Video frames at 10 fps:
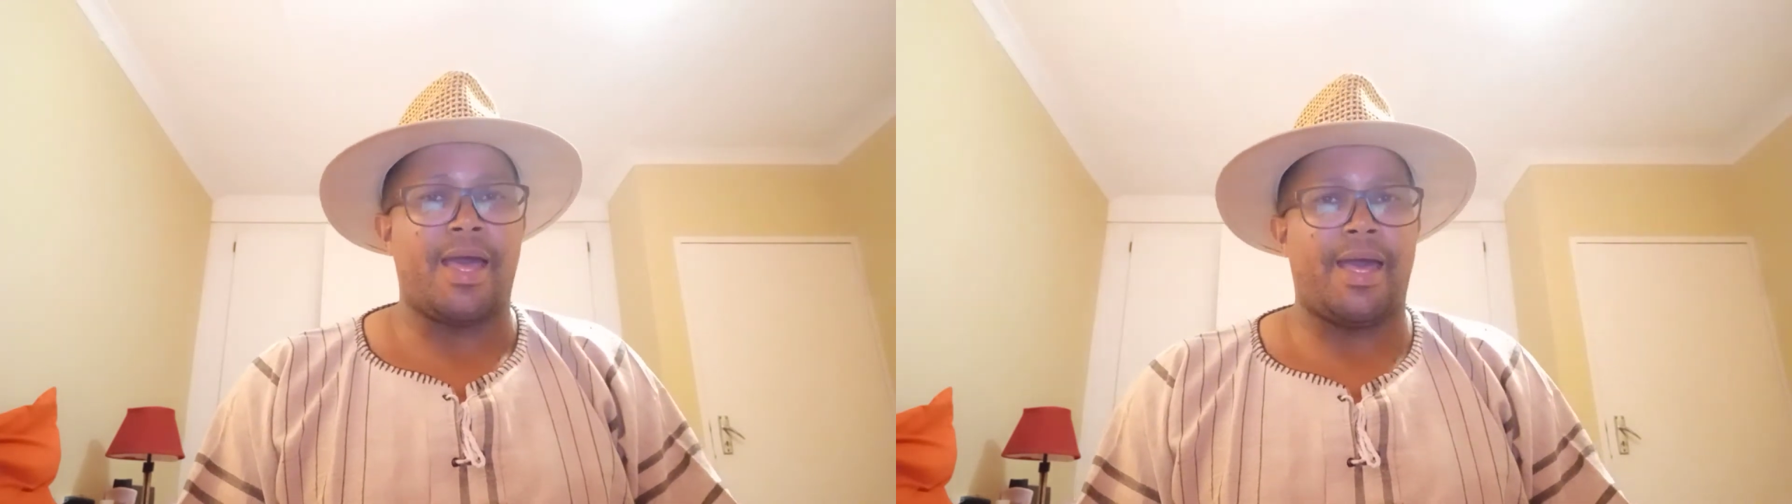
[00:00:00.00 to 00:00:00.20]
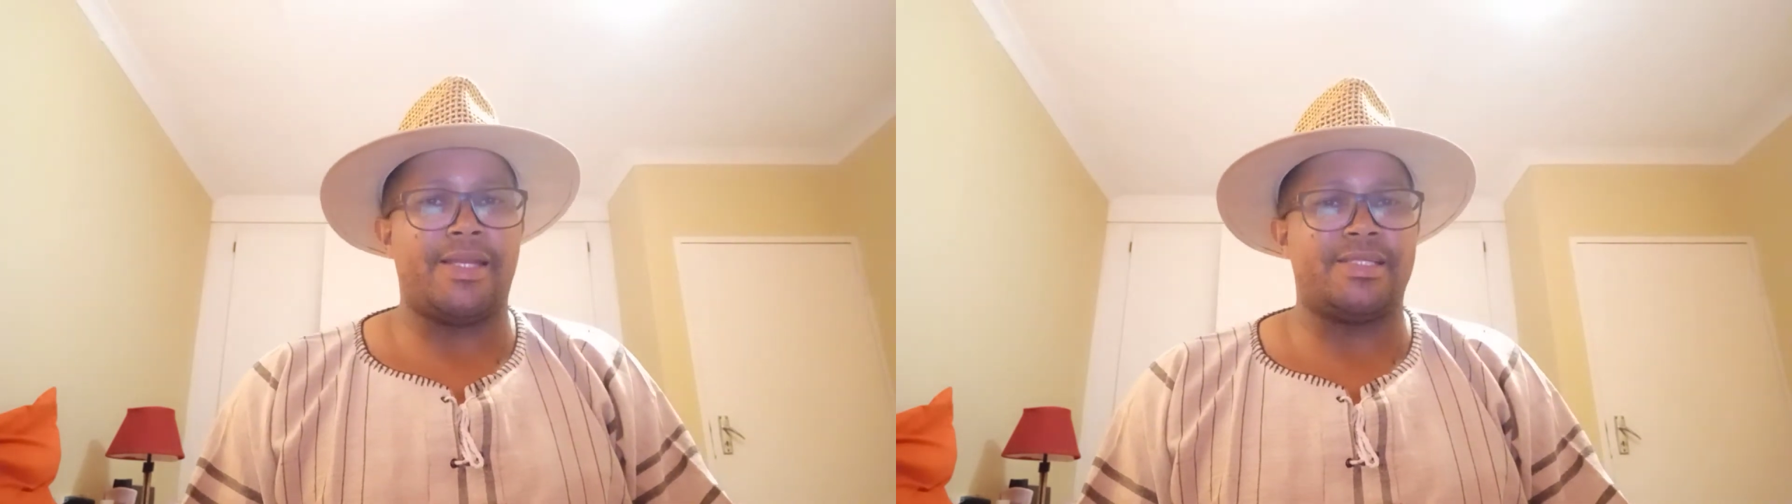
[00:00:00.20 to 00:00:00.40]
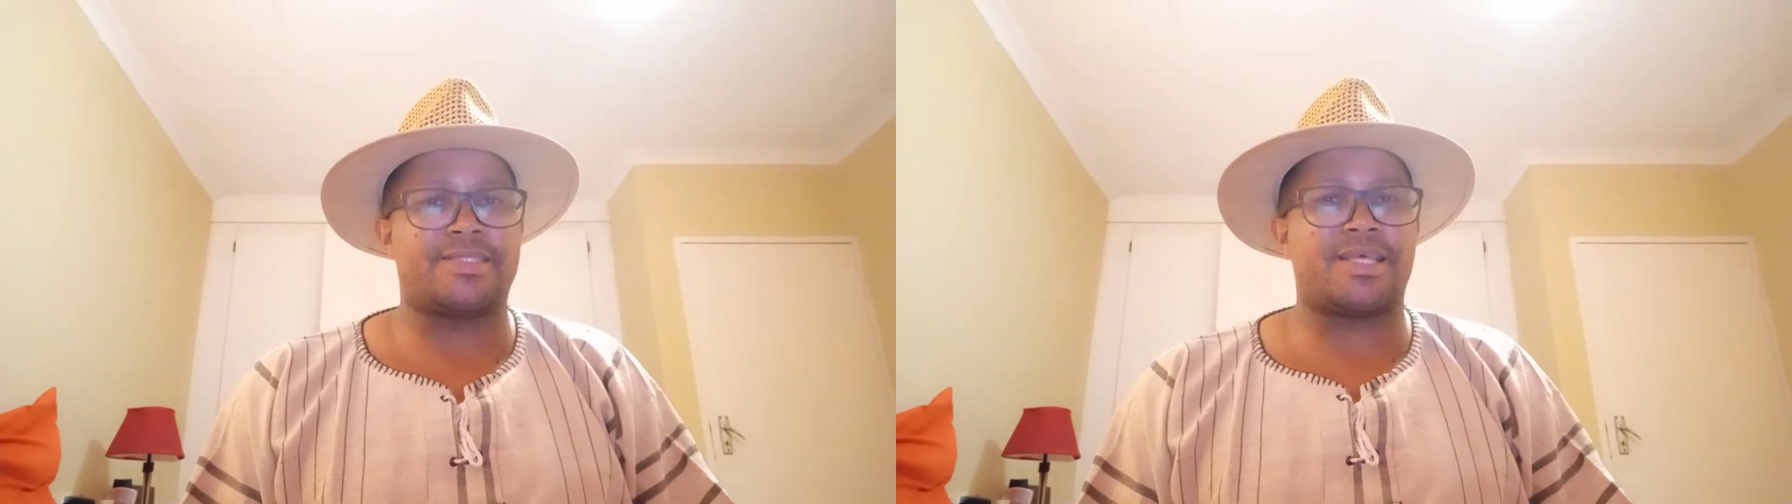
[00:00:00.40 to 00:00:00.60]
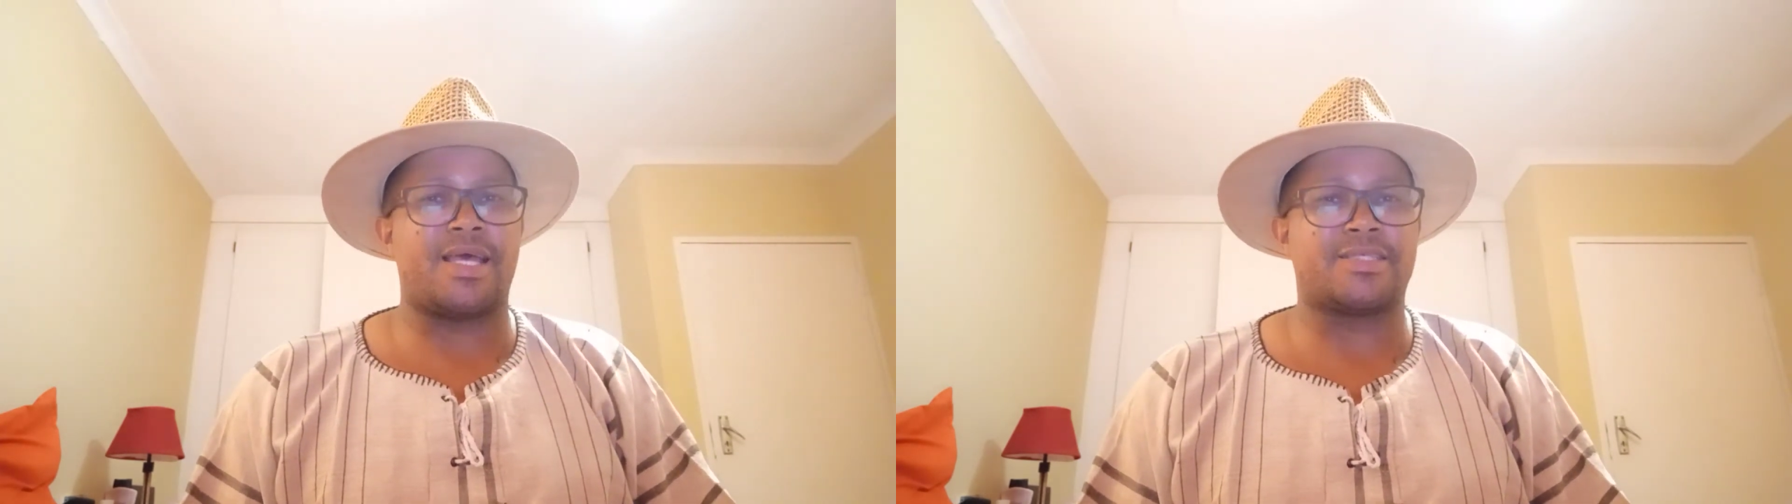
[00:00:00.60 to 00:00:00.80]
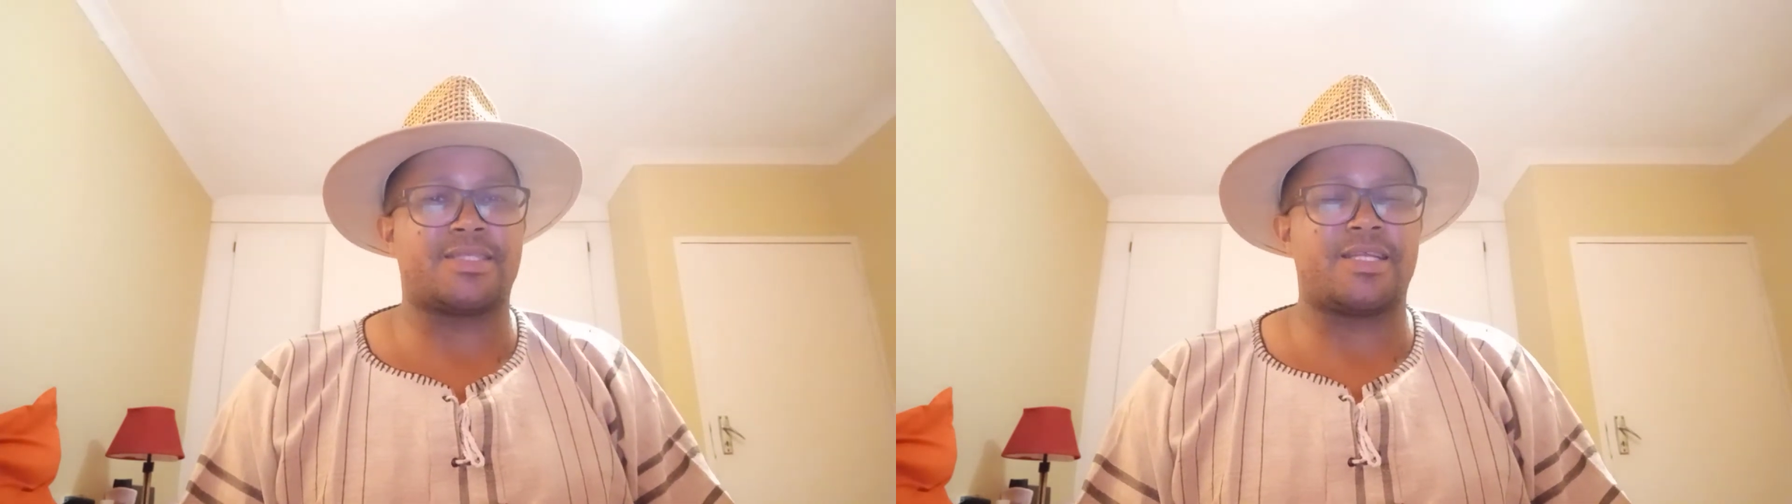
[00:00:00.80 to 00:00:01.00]
and it
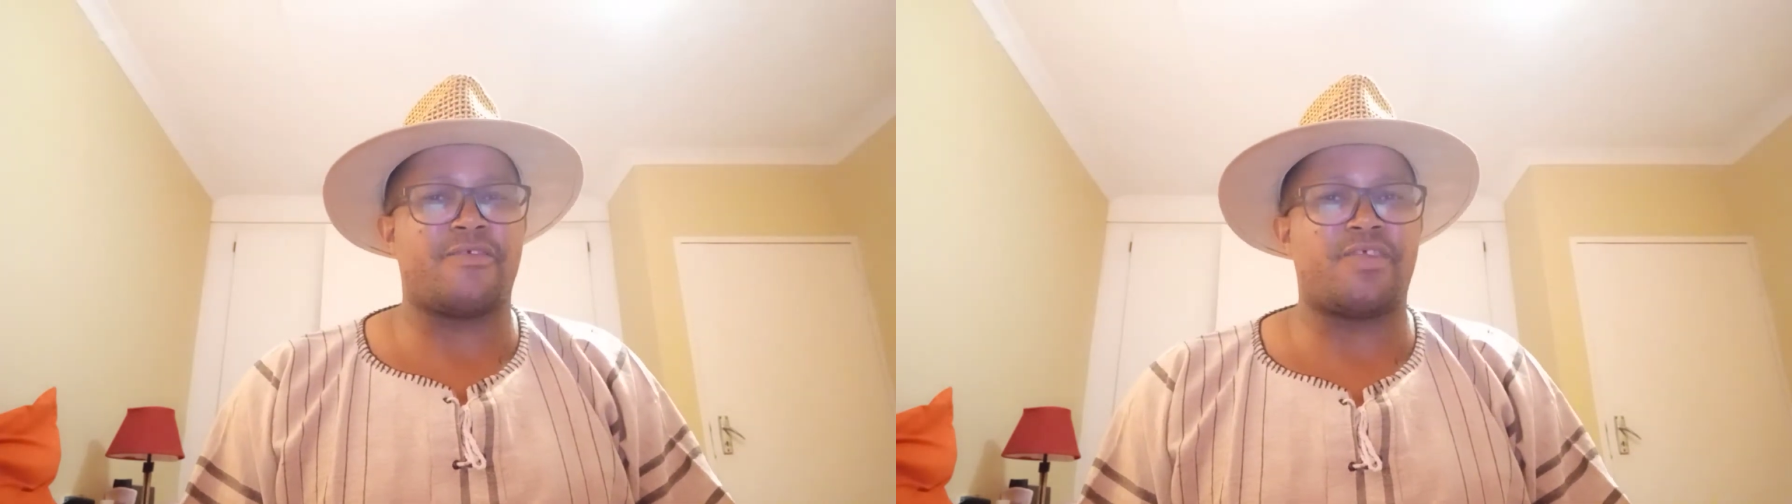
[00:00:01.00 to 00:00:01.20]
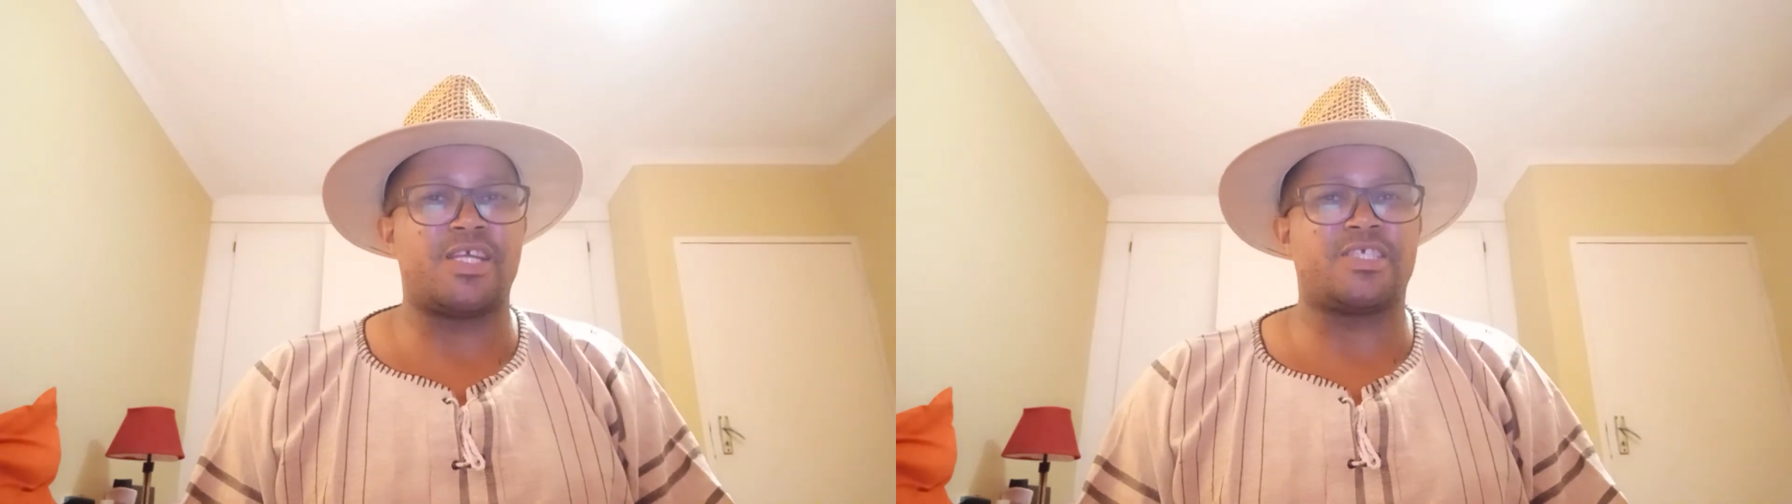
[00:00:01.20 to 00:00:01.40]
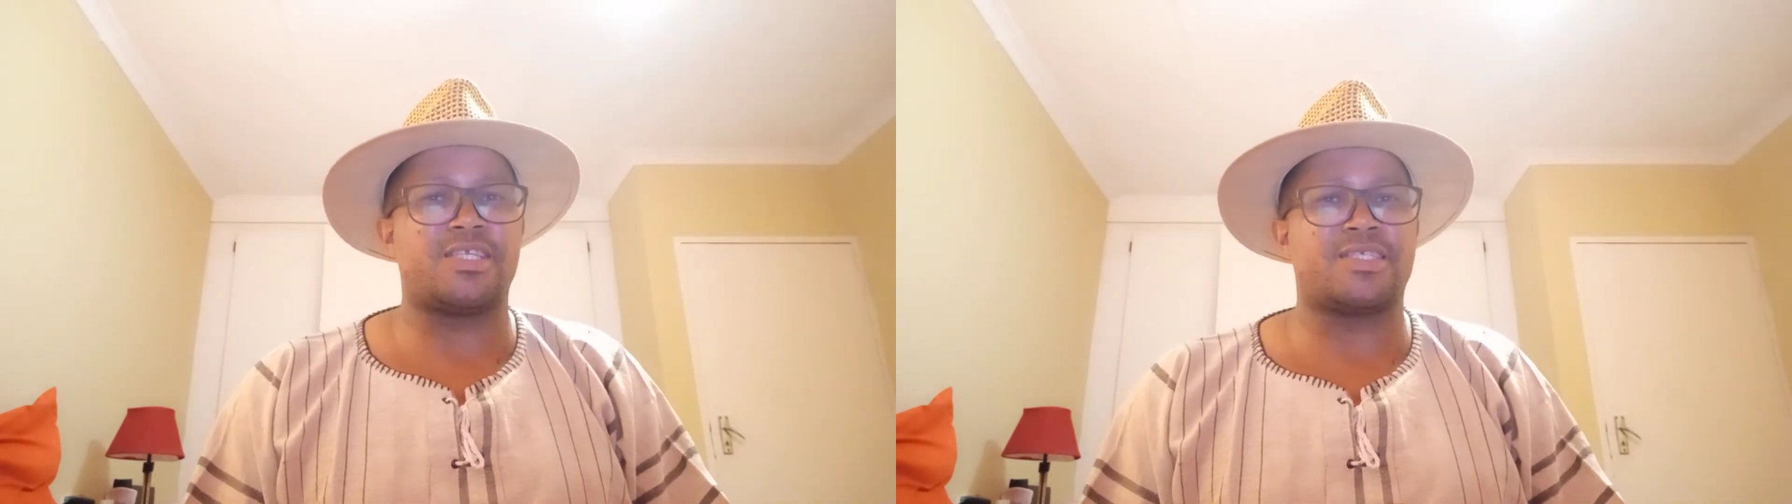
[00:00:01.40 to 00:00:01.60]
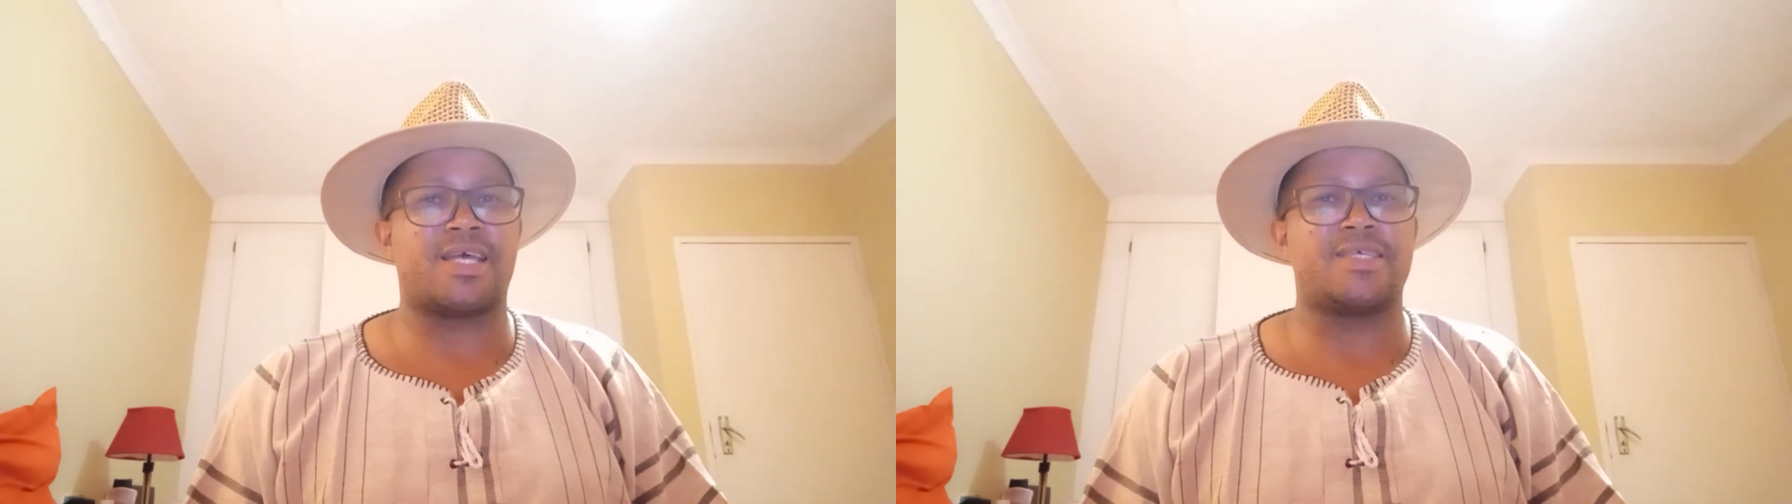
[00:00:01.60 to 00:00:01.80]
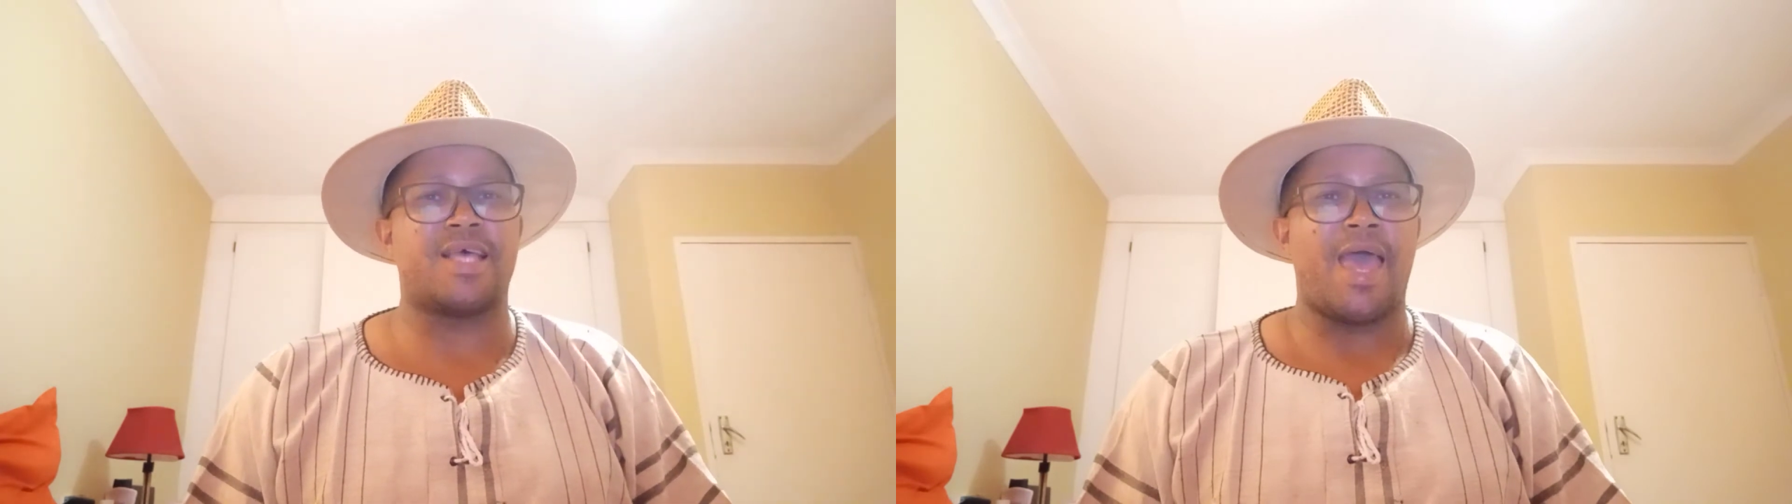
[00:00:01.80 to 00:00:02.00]
says, the definition
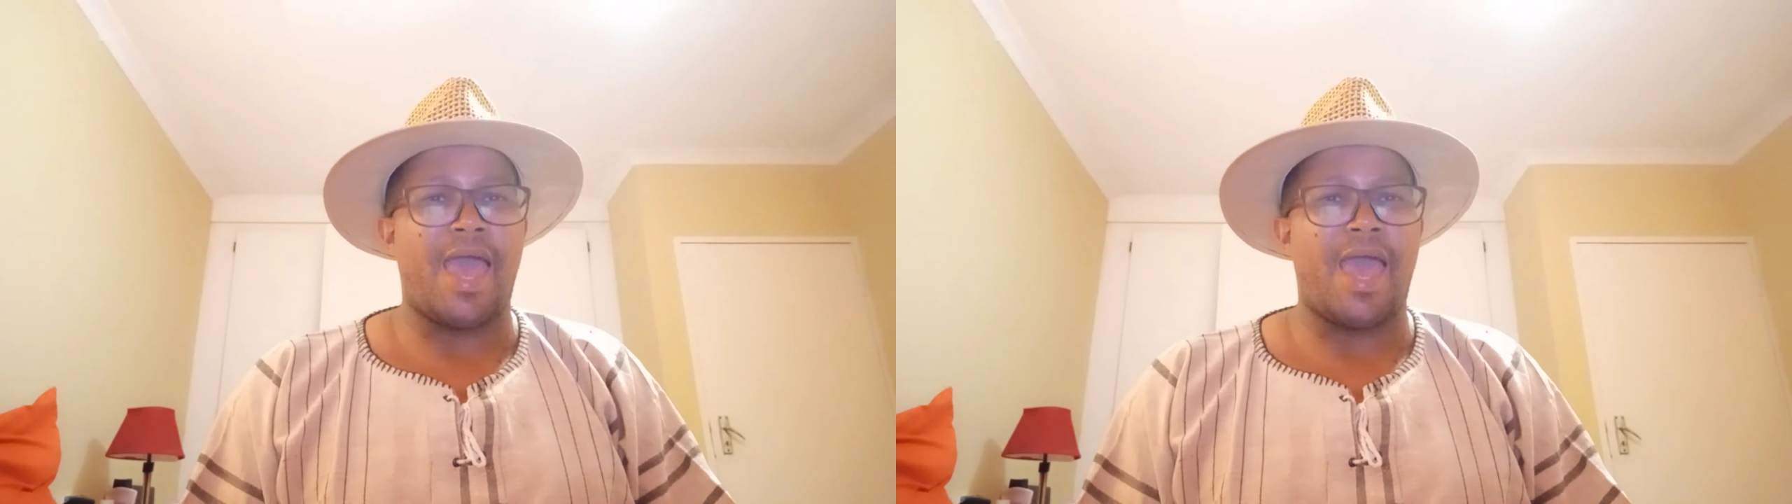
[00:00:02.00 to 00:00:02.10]
says,